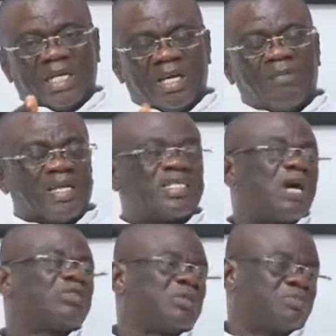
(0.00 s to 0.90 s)
Himan
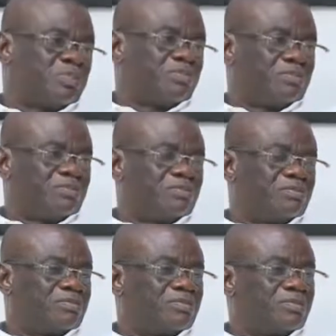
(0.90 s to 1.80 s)
Township,
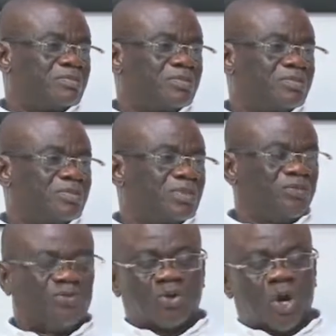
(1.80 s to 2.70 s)

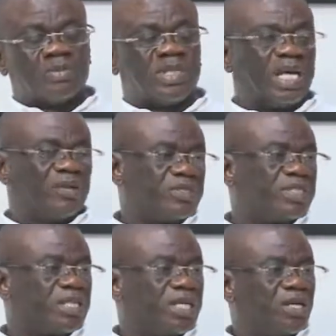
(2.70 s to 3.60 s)
if you observed,
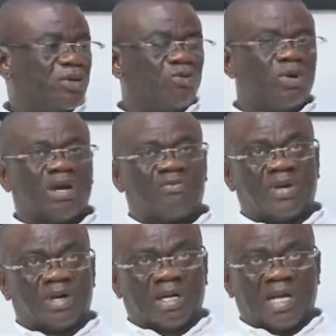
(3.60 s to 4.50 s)
we have
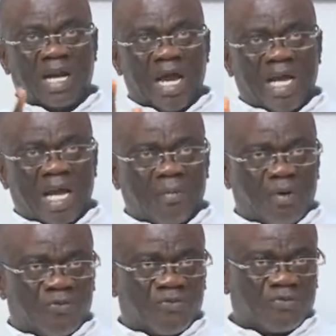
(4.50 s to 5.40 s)
a lineup
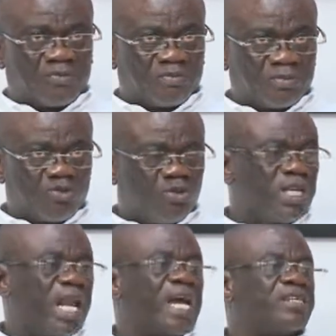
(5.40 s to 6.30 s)
of
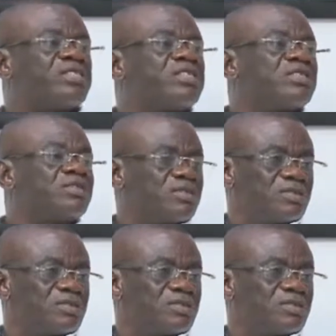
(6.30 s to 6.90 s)
street lights.